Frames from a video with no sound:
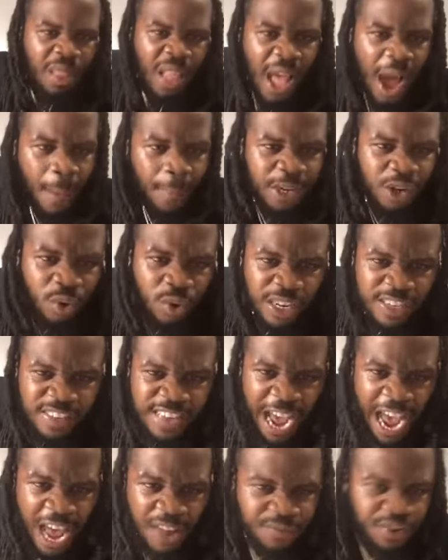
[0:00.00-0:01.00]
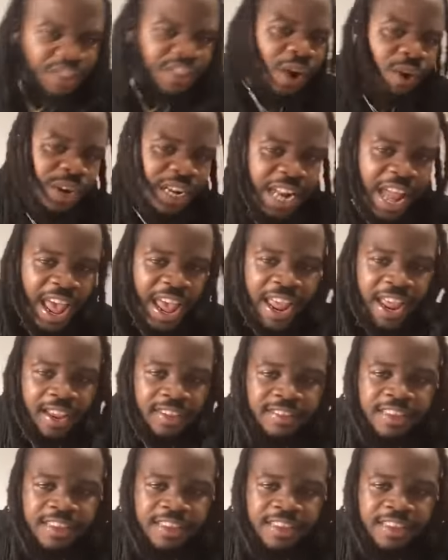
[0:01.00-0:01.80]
I'm going to do this diet for 30 days.